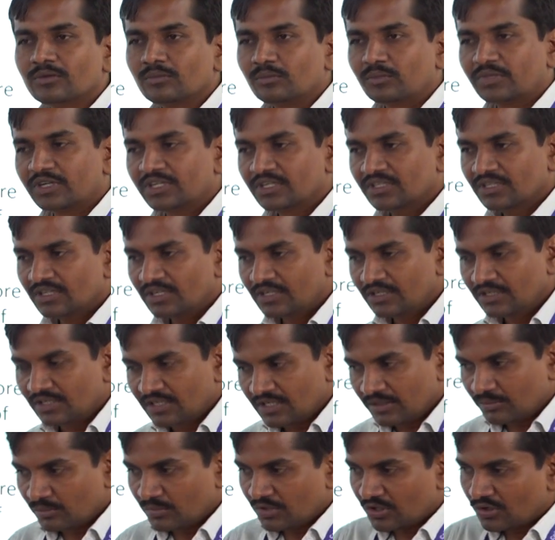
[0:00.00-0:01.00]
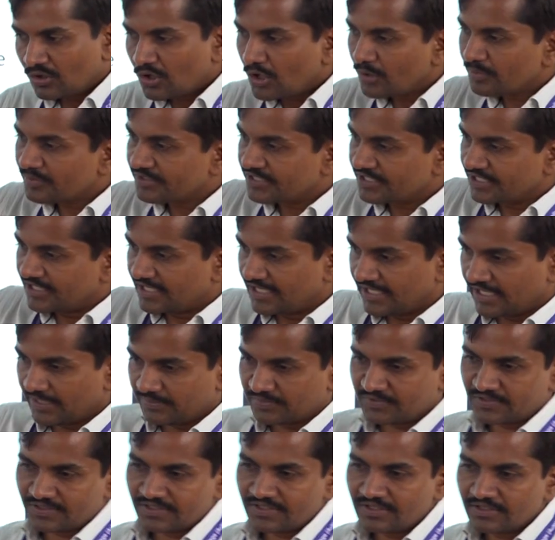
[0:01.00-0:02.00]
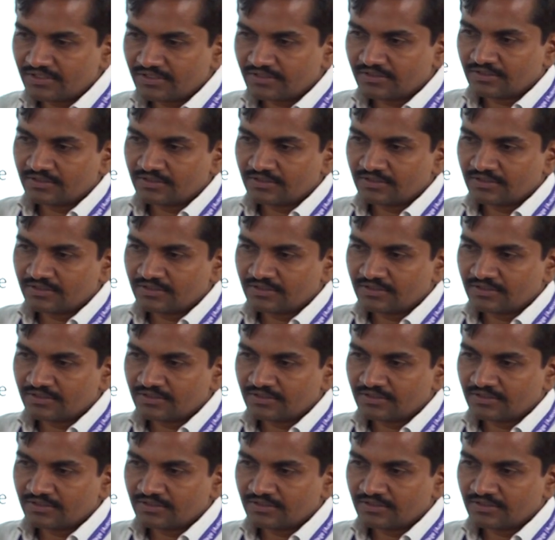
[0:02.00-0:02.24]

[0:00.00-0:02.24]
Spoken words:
but the number of steps